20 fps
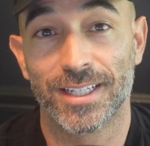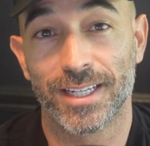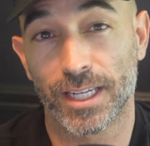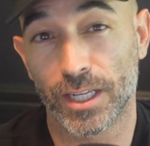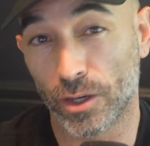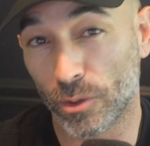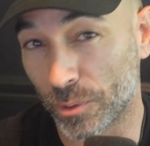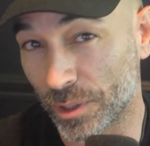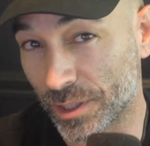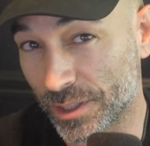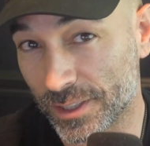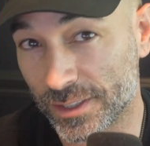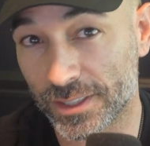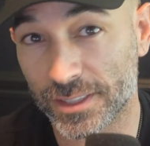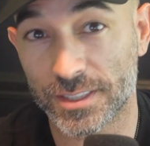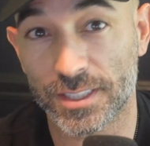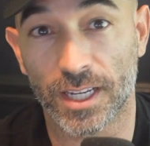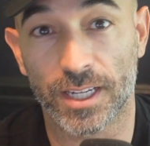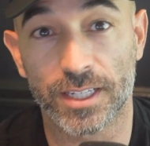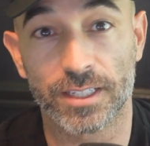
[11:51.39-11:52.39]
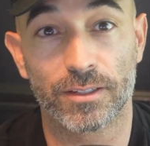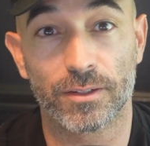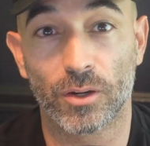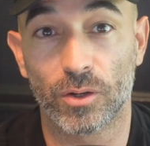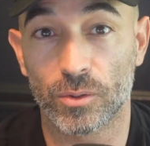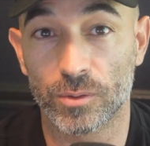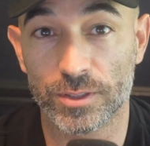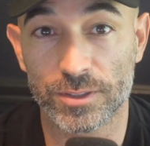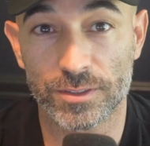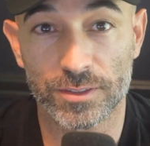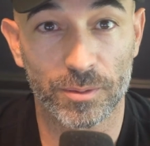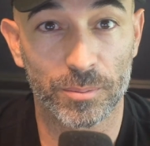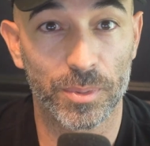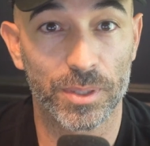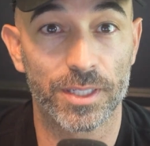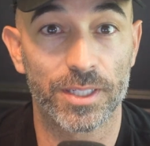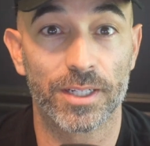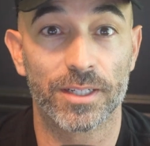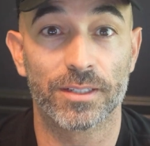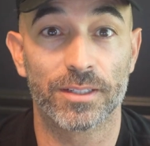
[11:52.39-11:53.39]
We did decide to go with
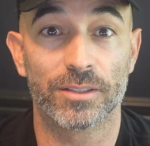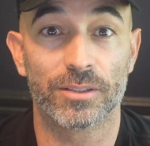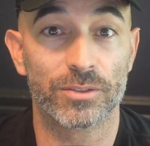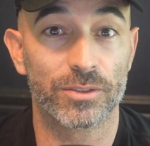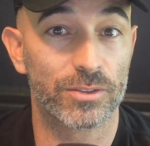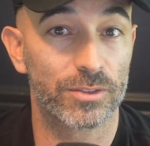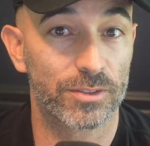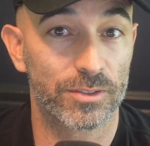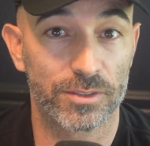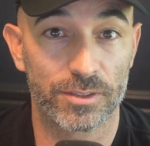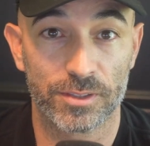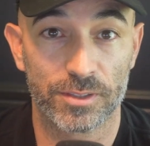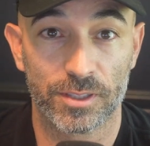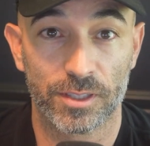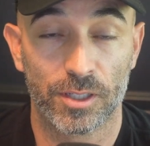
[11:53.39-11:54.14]
somebody else,